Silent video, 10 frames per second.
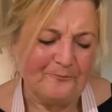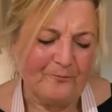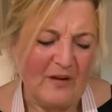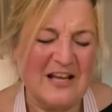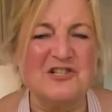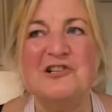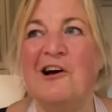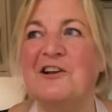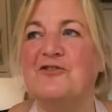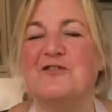It's
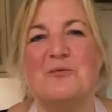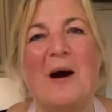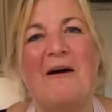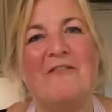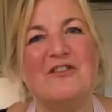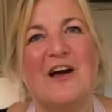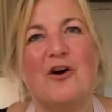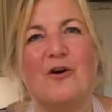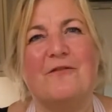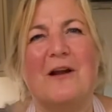lighter as well, having that
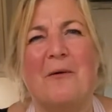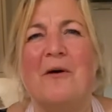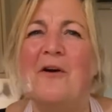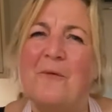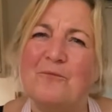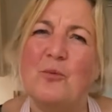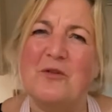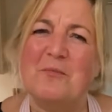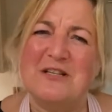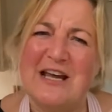cauliflower with the
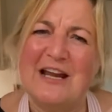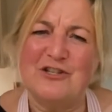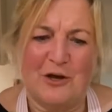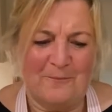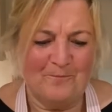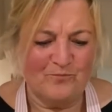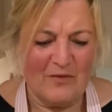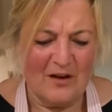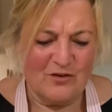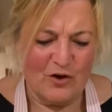potato,
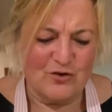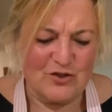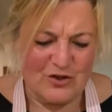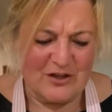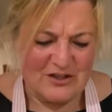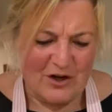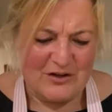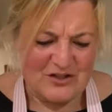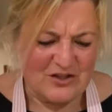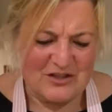not just on its own. It's
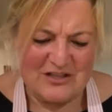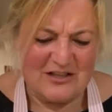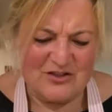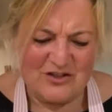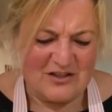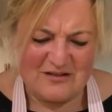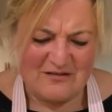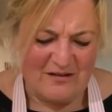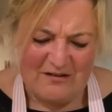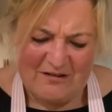
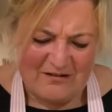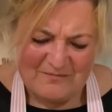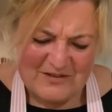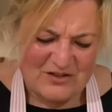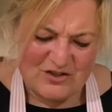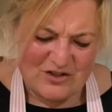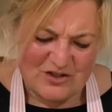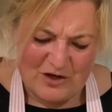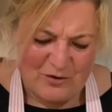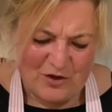just so
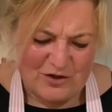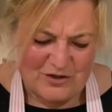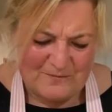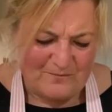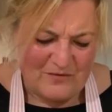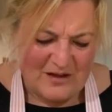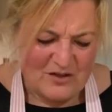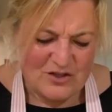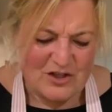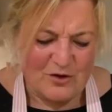good.
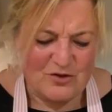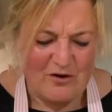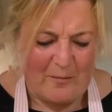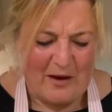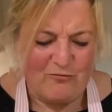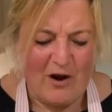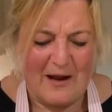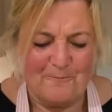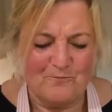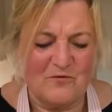So scrummy. Right,
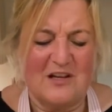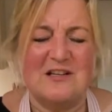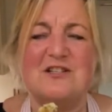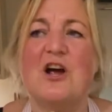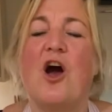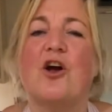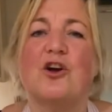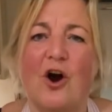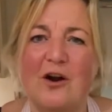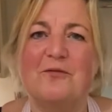that is
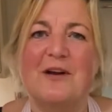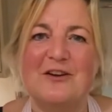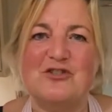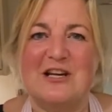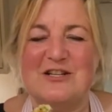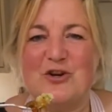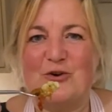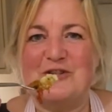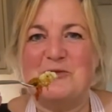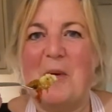cauliflower cheese
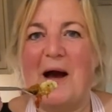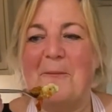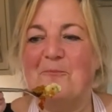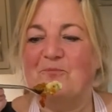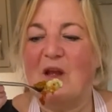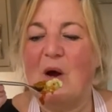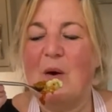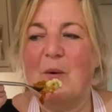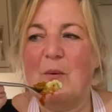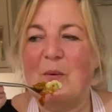cottage pie.
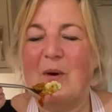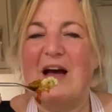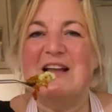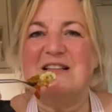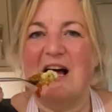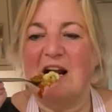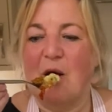Done.